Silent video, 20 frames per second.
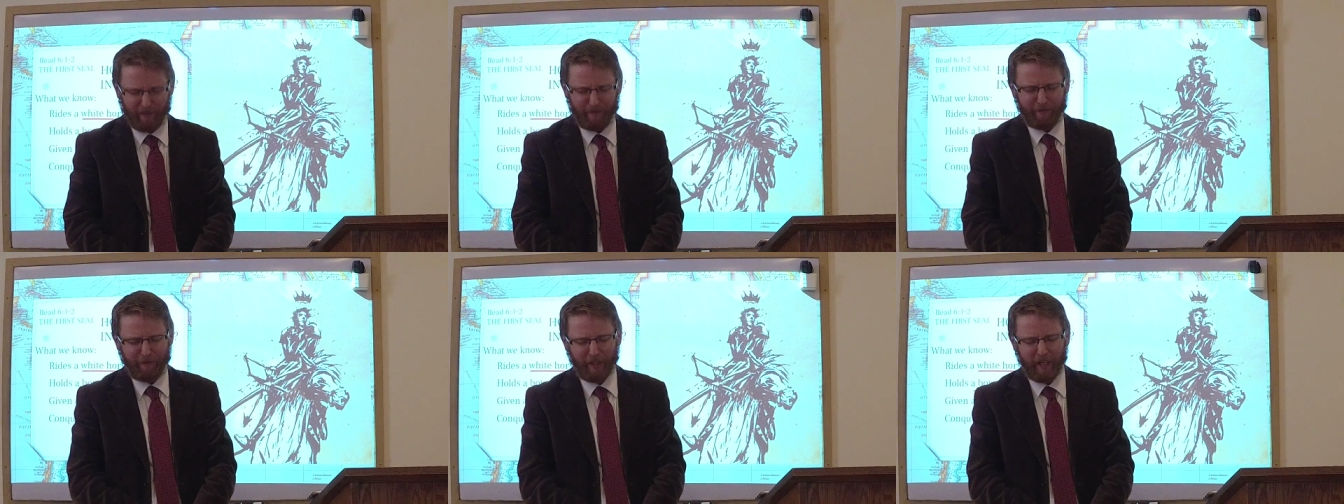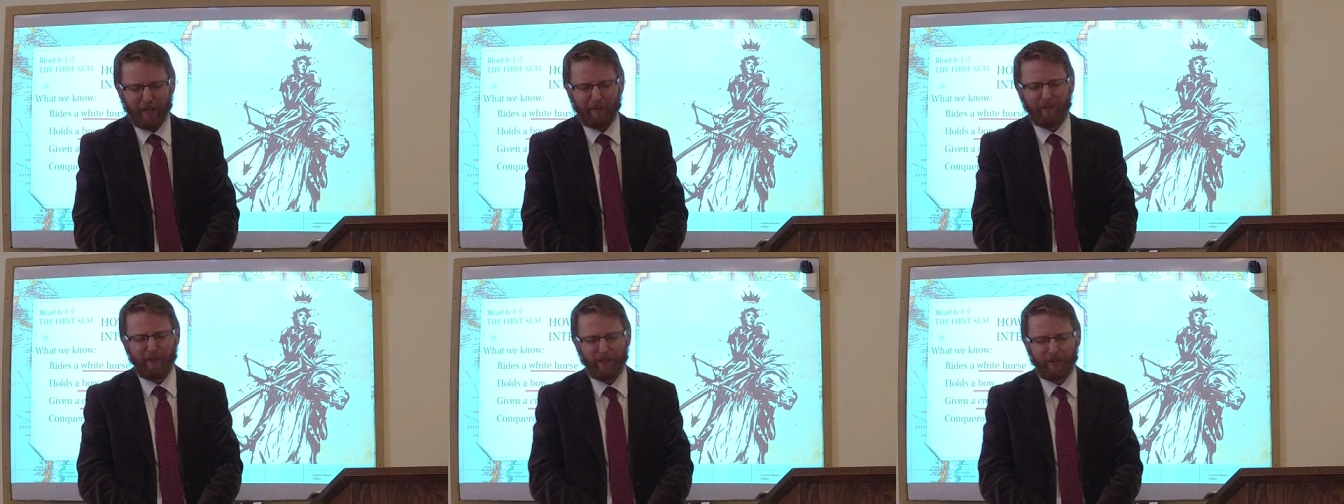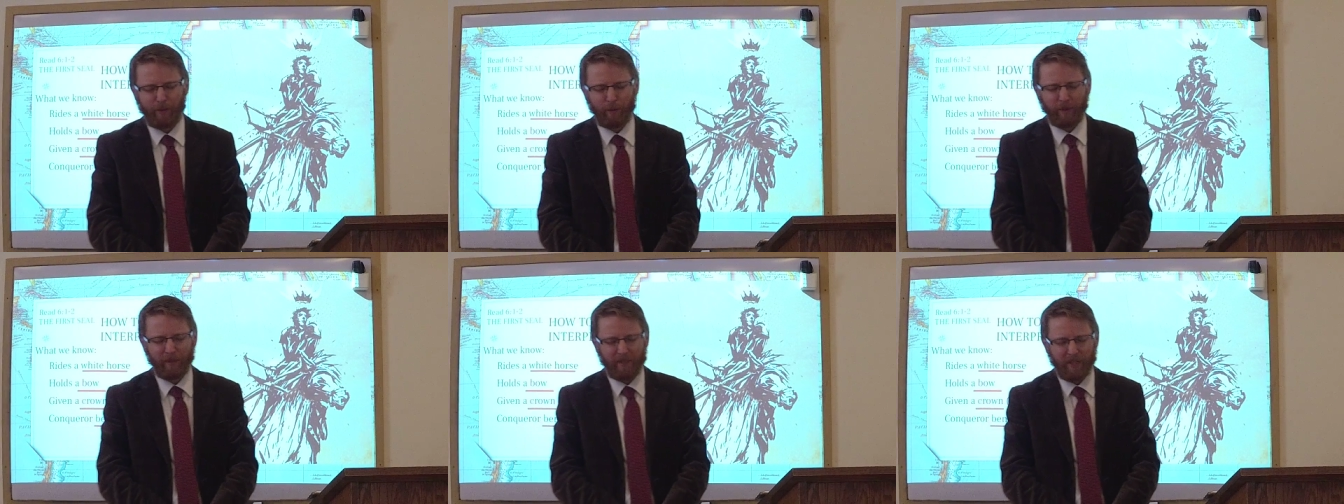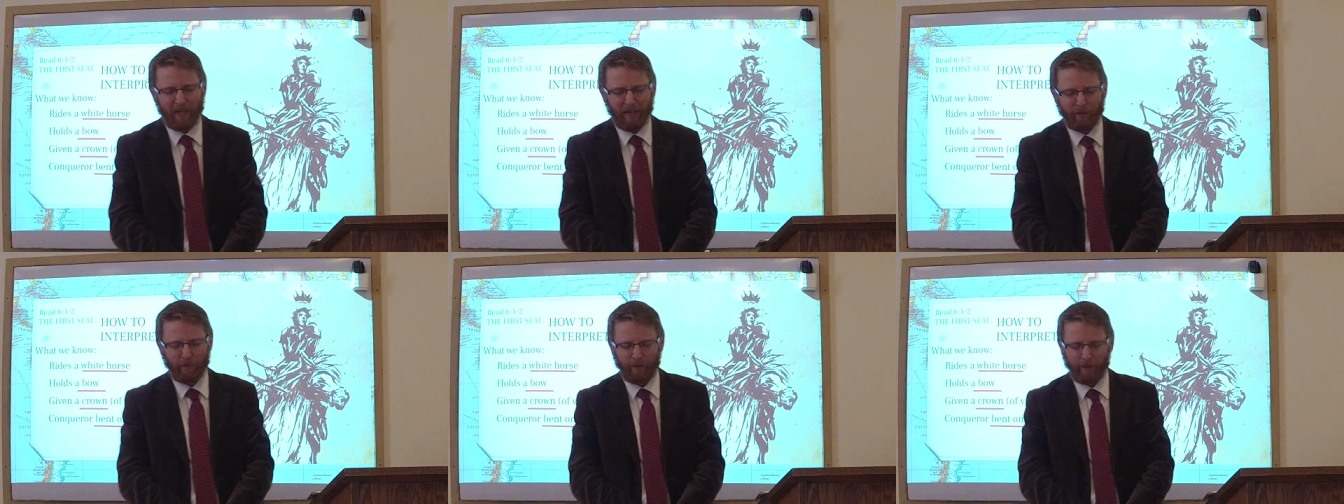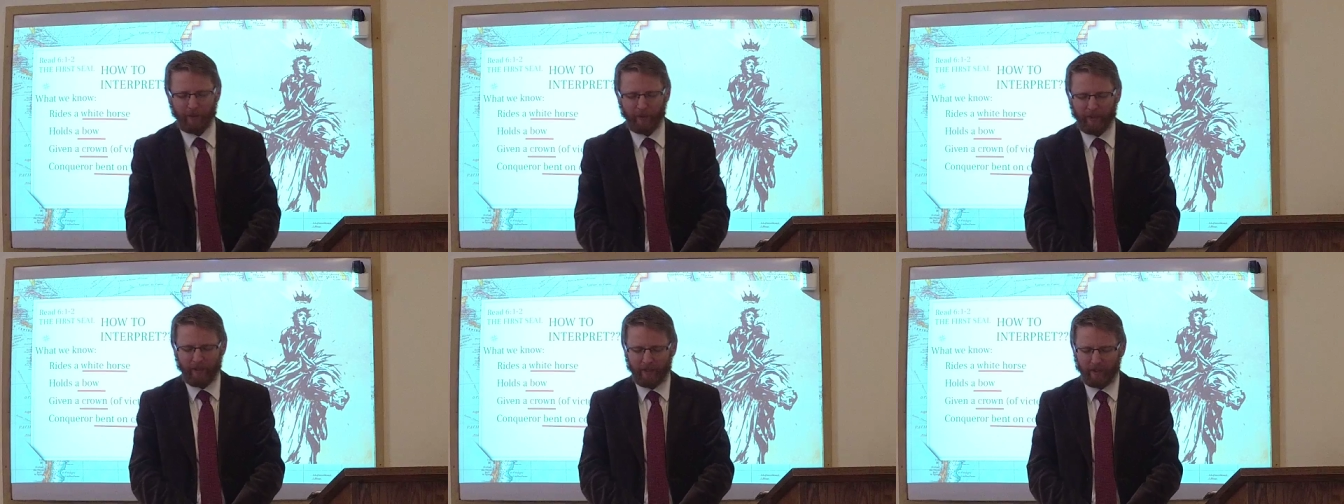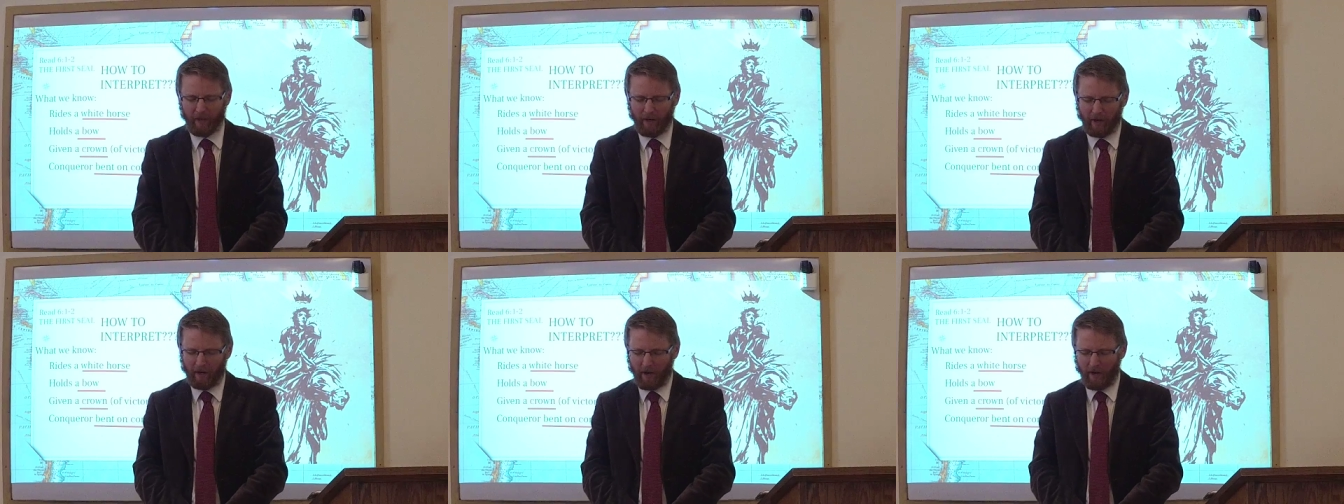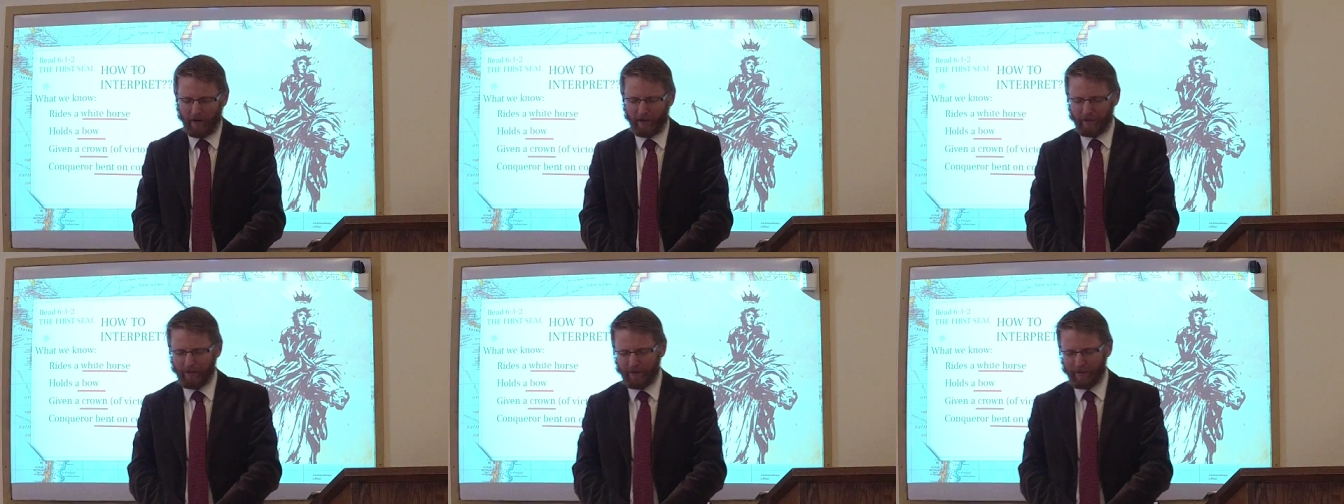and forgiveness will take root in our
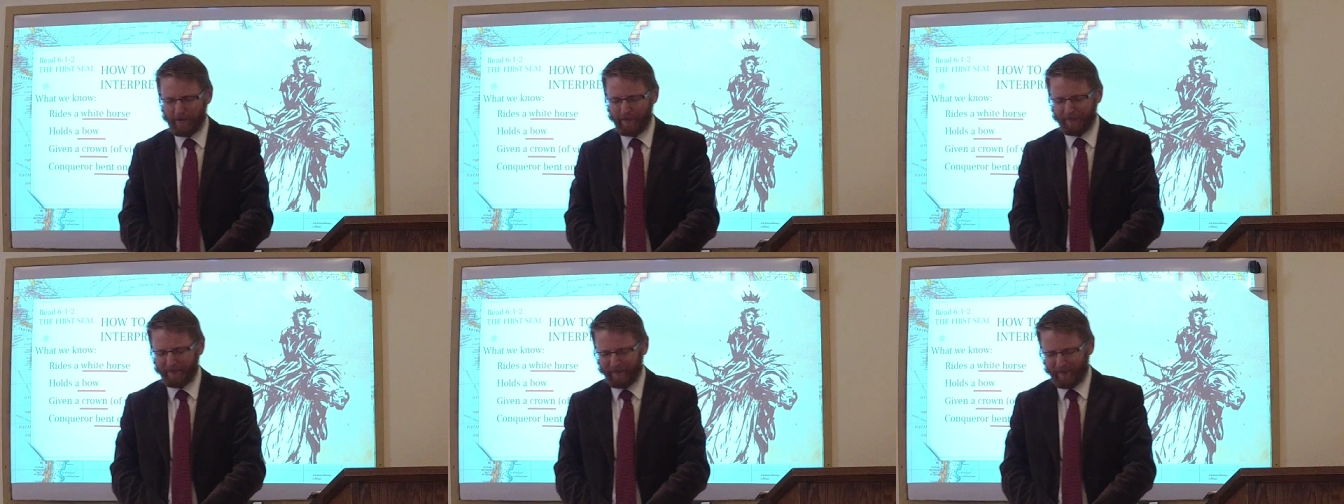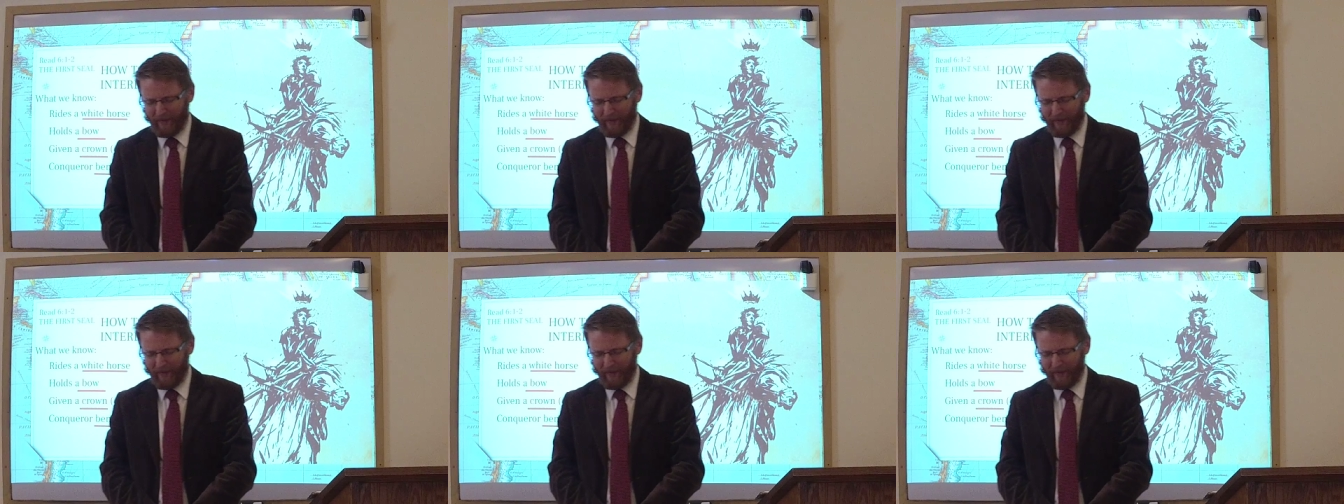hearts